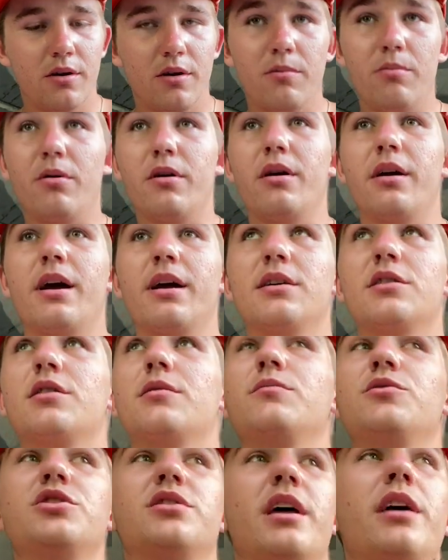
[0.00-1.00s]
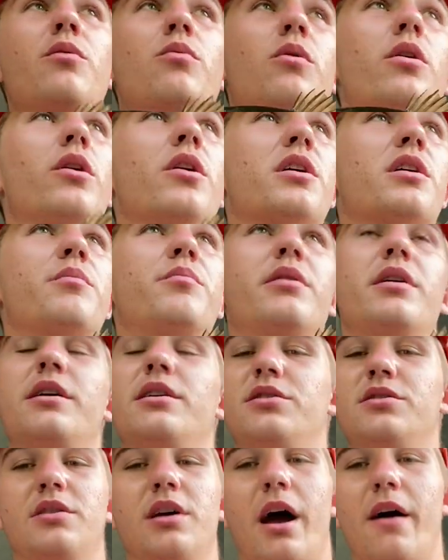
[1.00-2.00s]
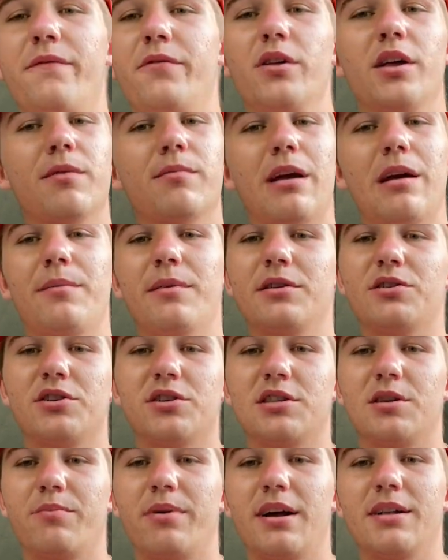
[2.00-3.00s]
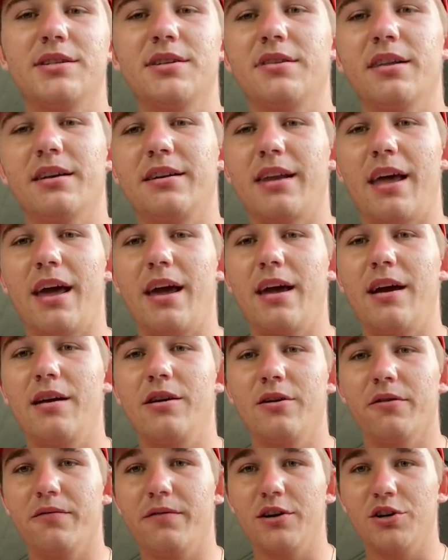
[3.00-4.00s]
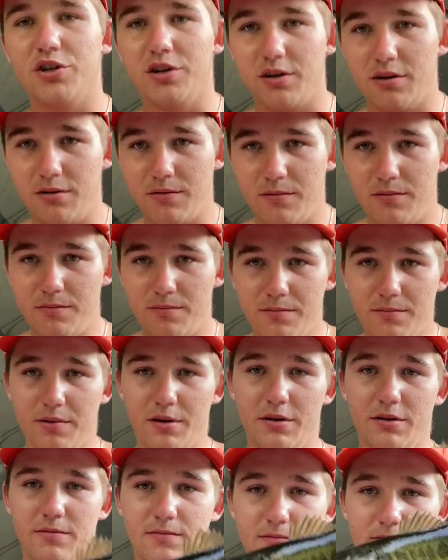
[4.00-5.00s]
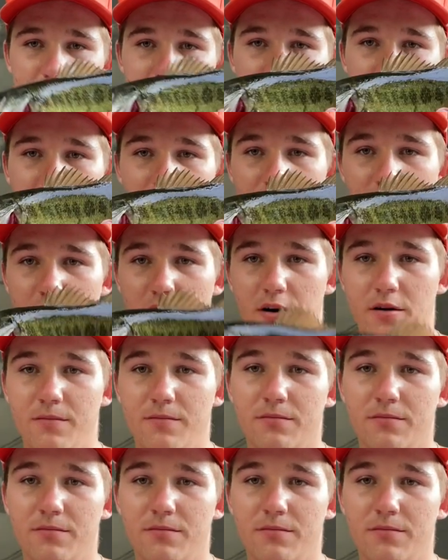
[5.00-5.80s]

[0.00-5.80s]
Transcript: But yeah, them, they work, but it, I feel like maybe it just depends on the day you're fishing. But there you are.